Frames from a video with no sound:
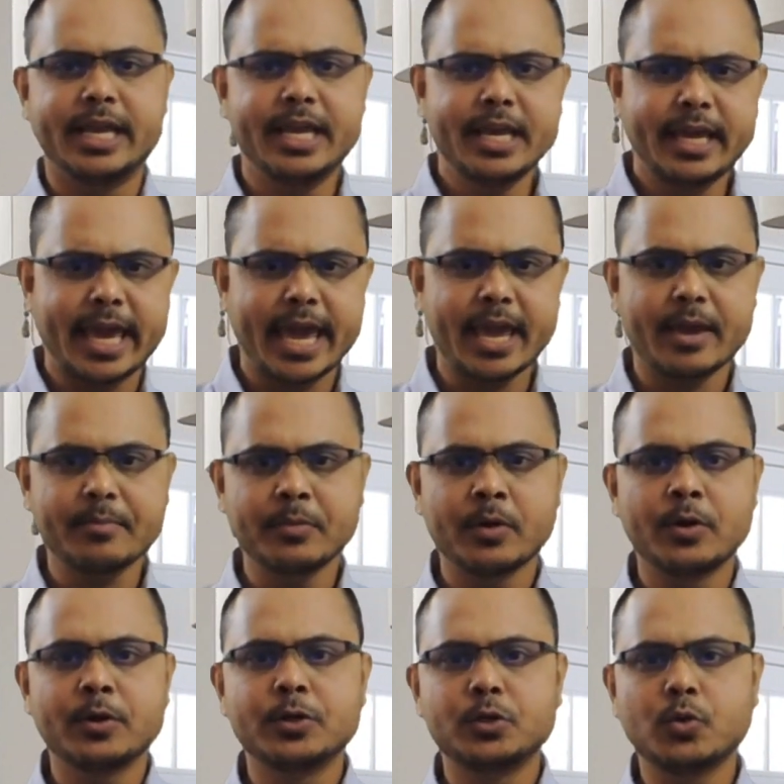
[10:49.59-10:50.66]
he came
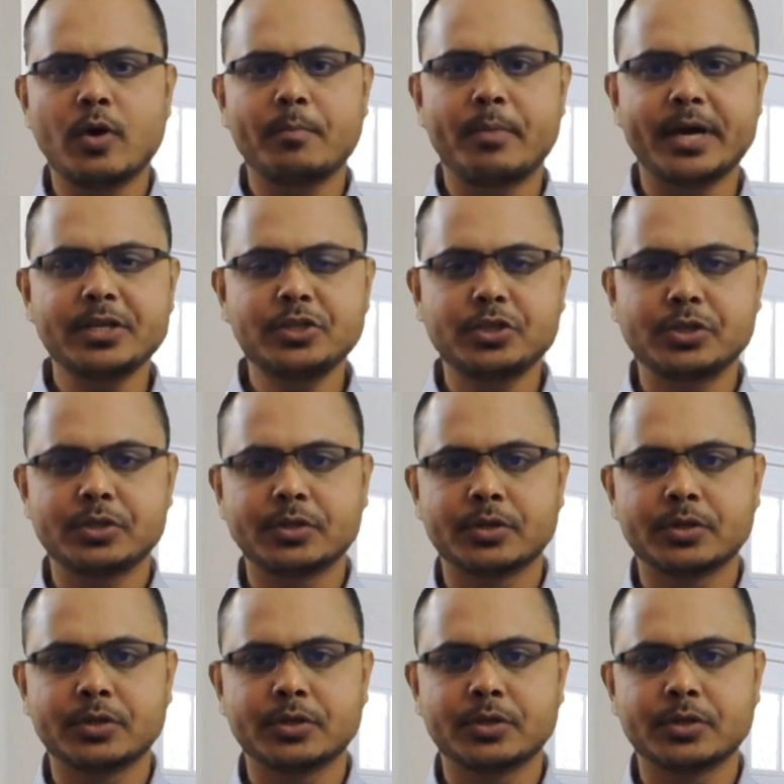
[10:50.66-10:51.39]
to a bunch,